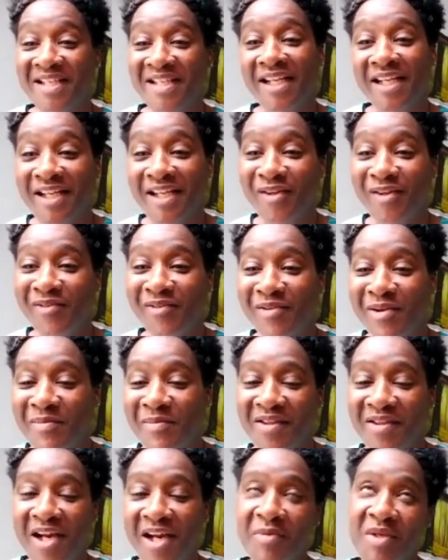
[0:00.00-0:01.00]
a clinical
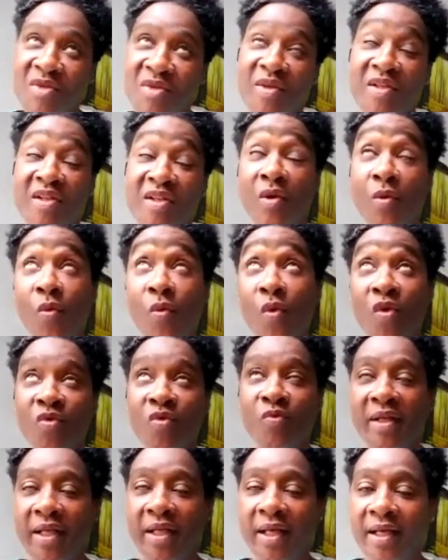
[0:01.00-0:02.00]
aromatherapist with an
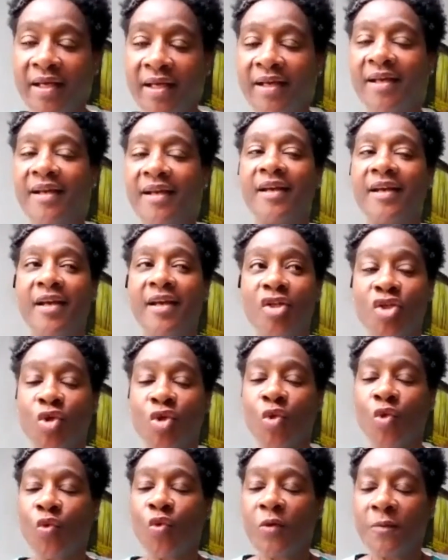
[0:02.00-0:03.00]
award-winning
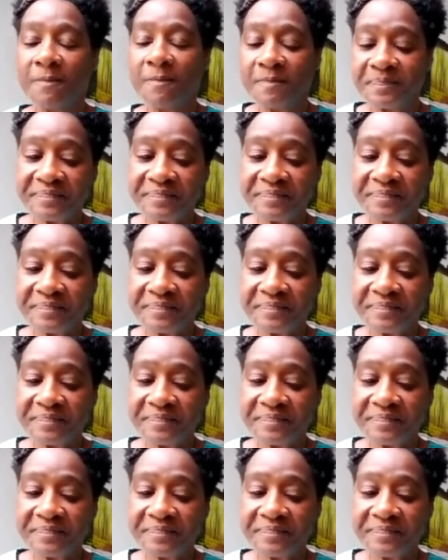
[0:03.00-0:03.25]
school.